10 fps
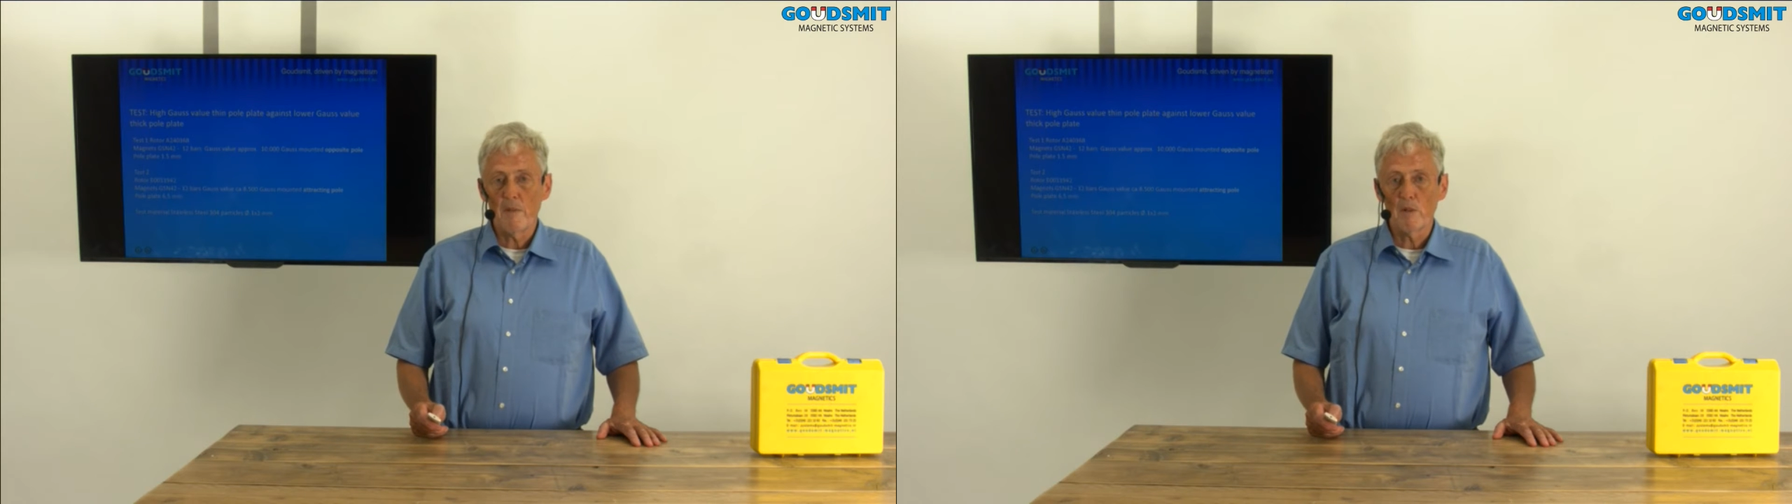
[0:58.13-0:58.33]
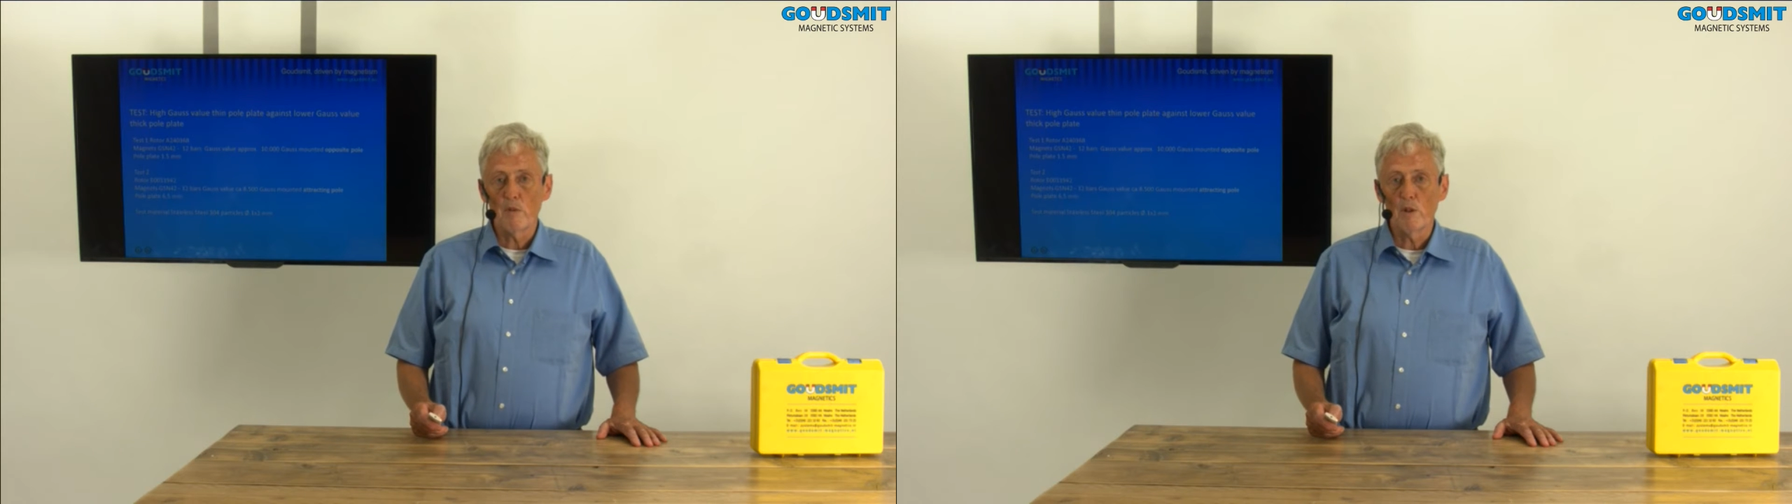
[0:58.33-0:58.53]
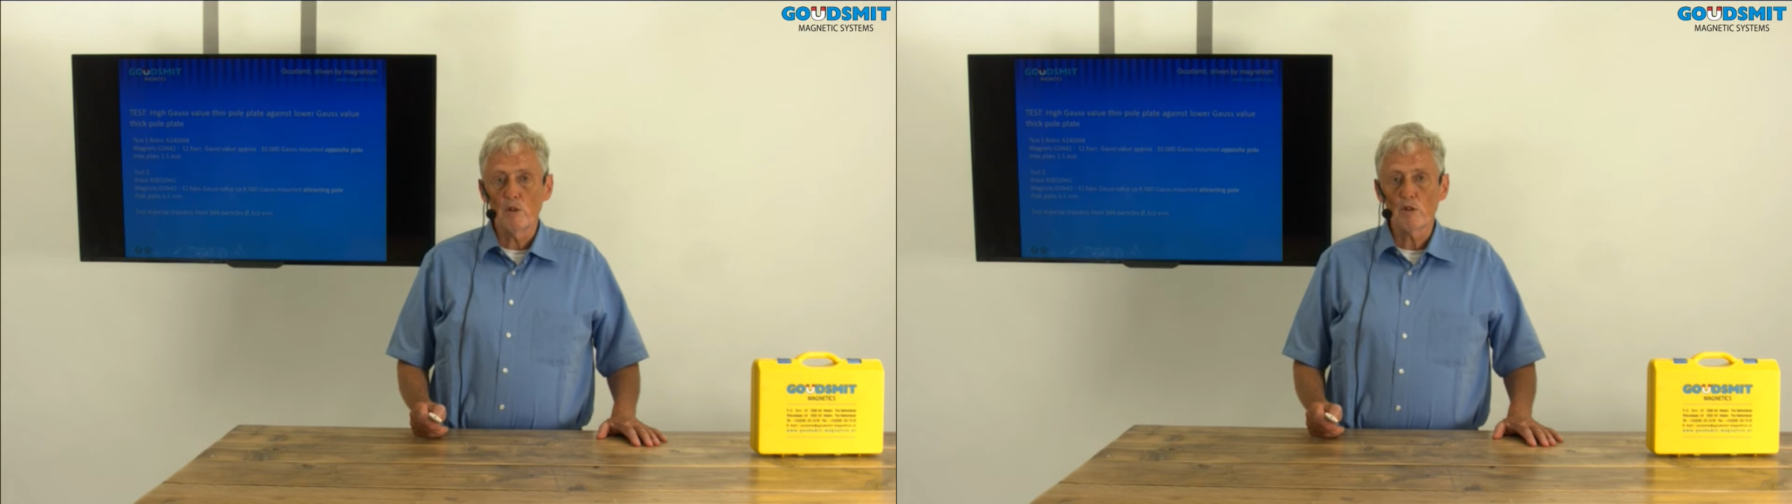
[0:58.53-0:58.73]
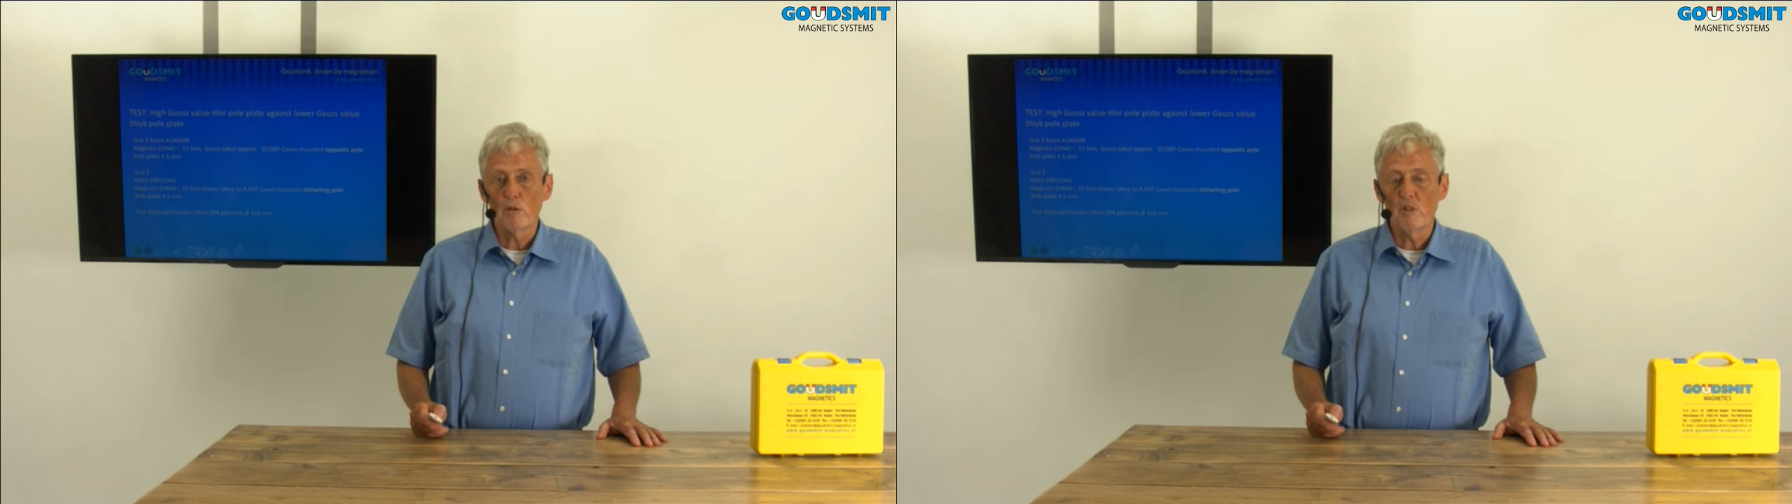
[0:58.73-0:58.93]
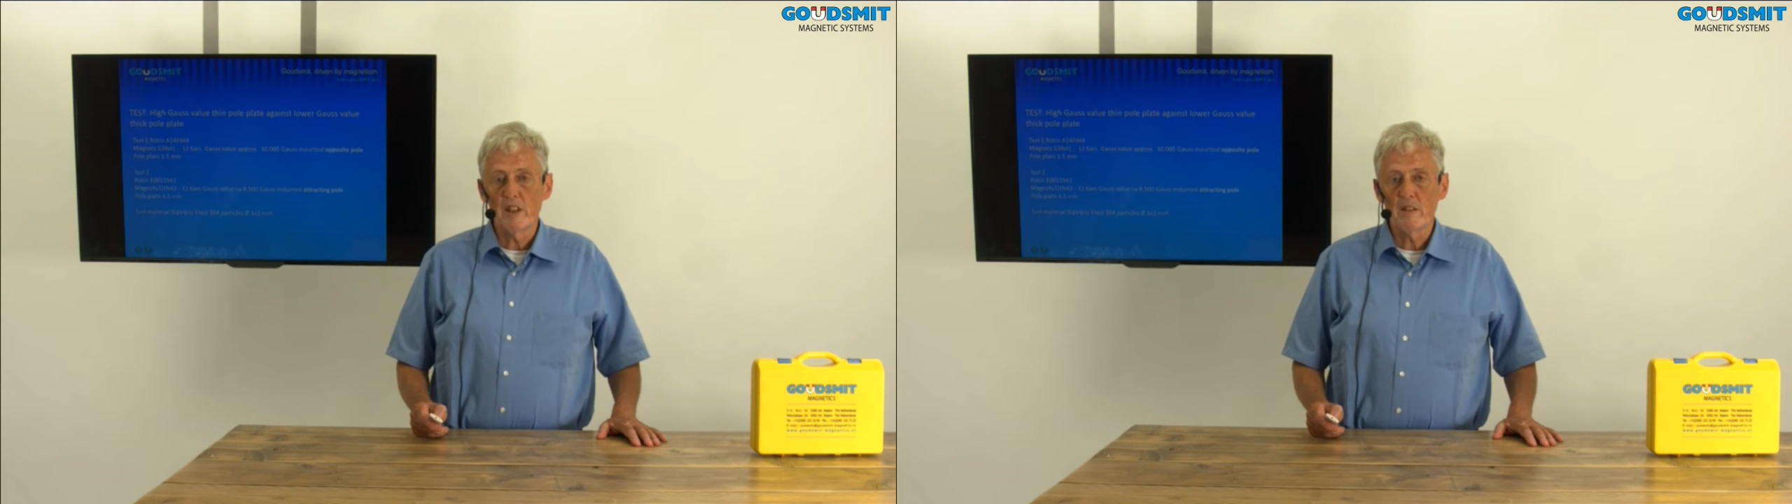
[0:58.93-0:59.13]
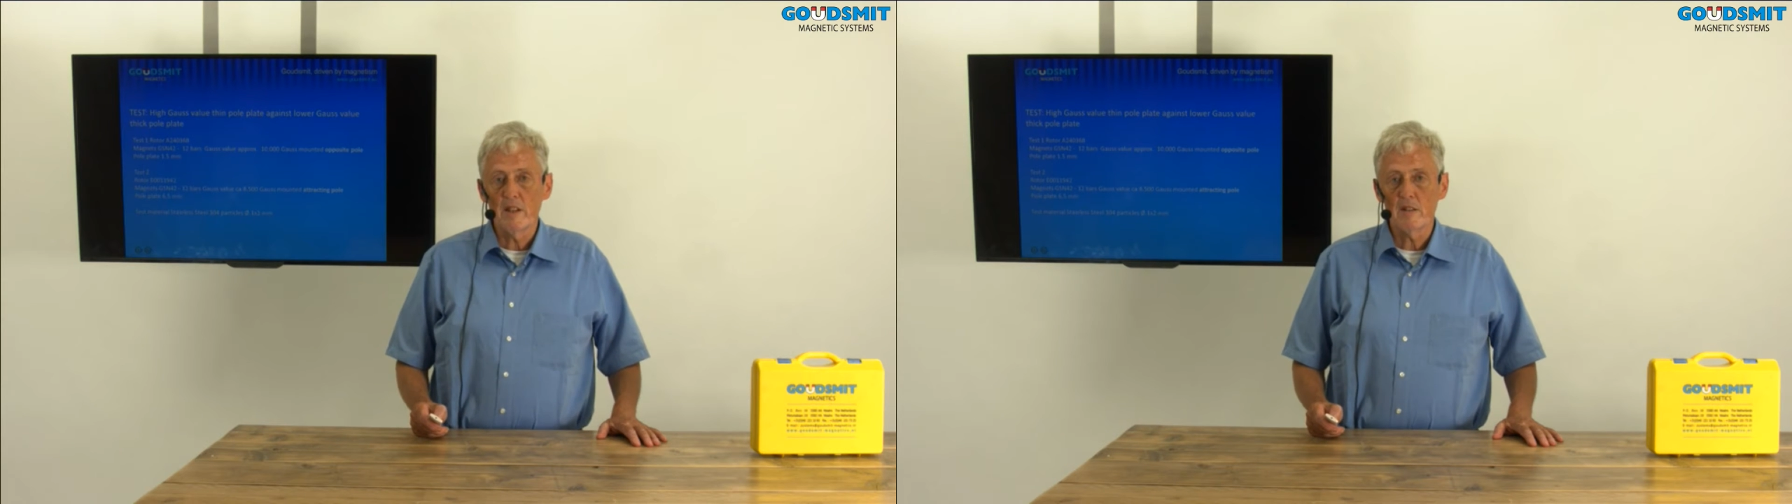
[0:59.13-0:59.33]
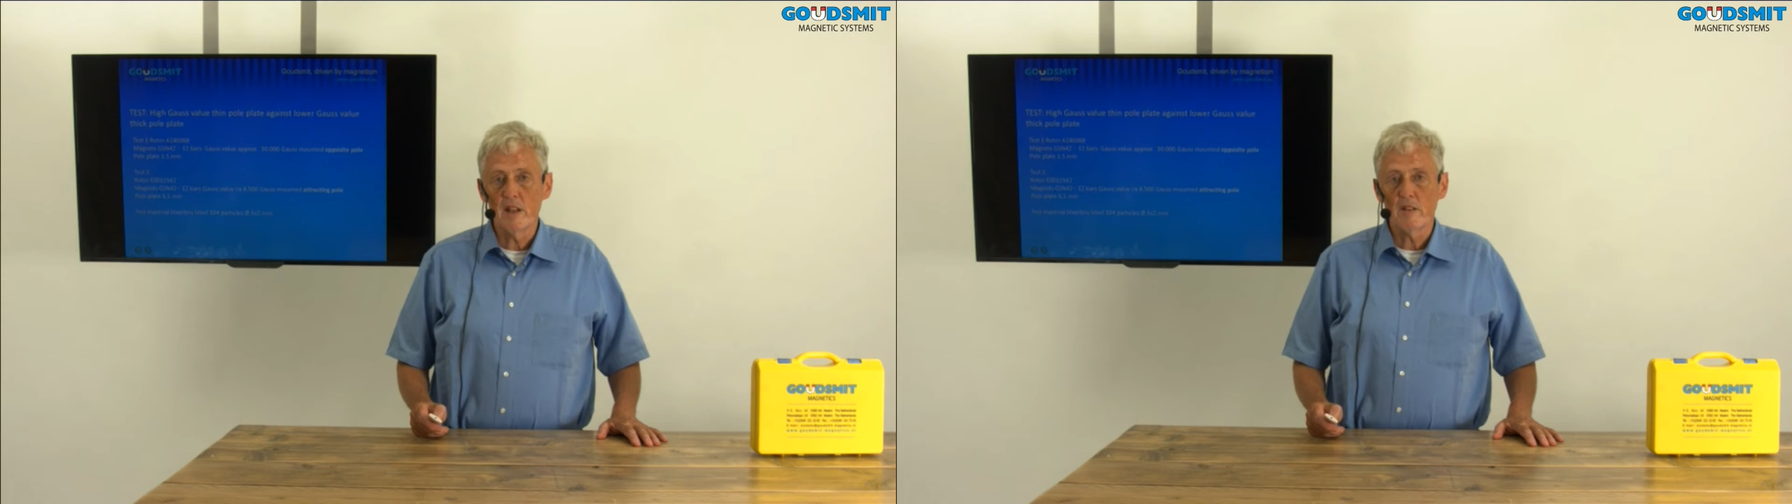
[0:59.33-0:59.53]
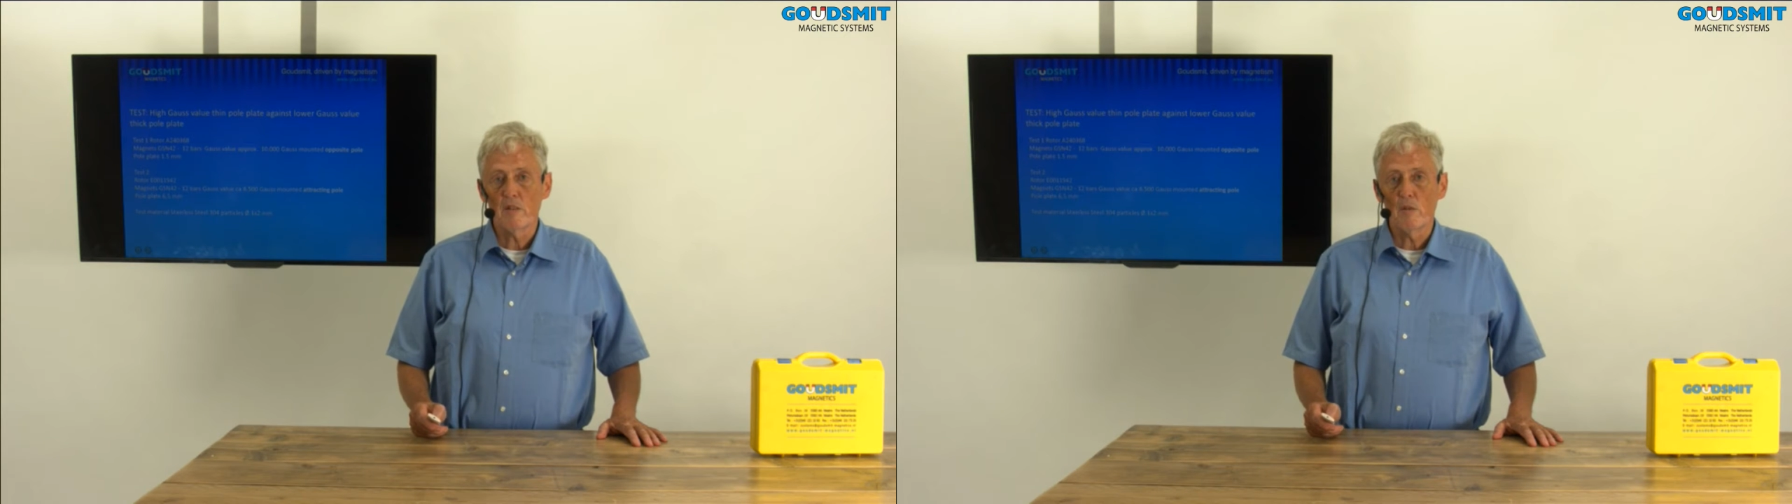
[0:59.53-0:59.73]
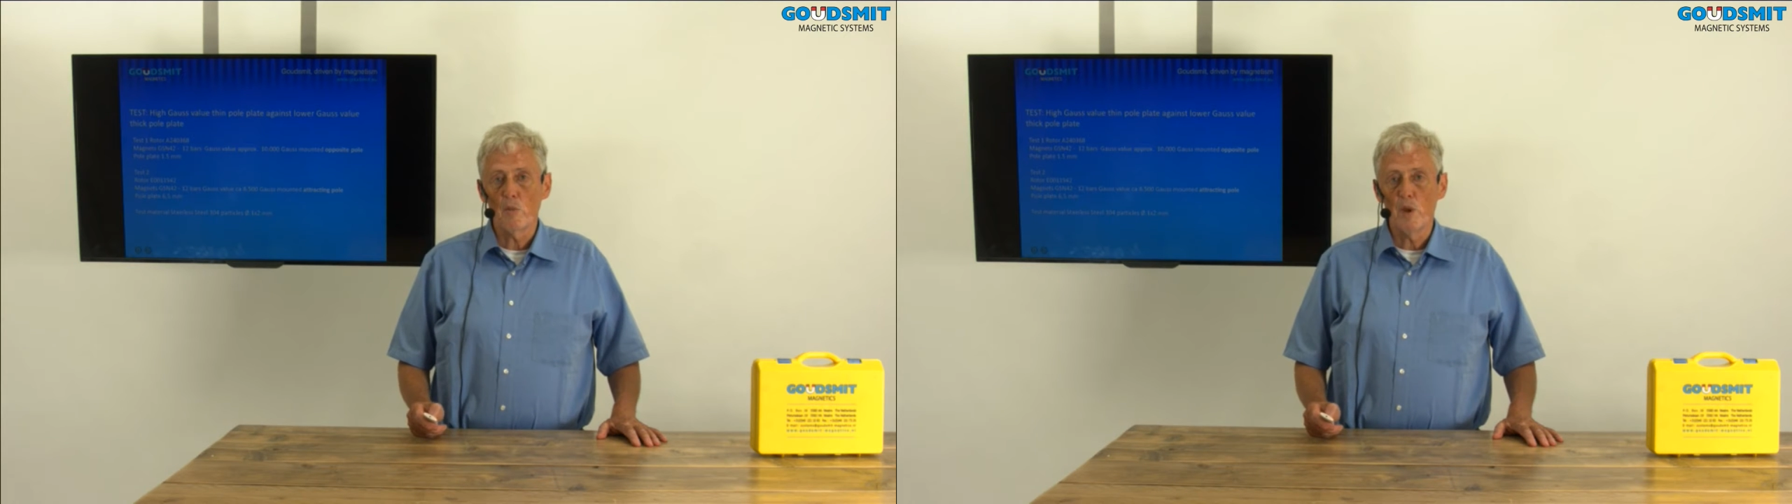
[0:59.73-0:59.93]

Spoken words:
and what we also did is that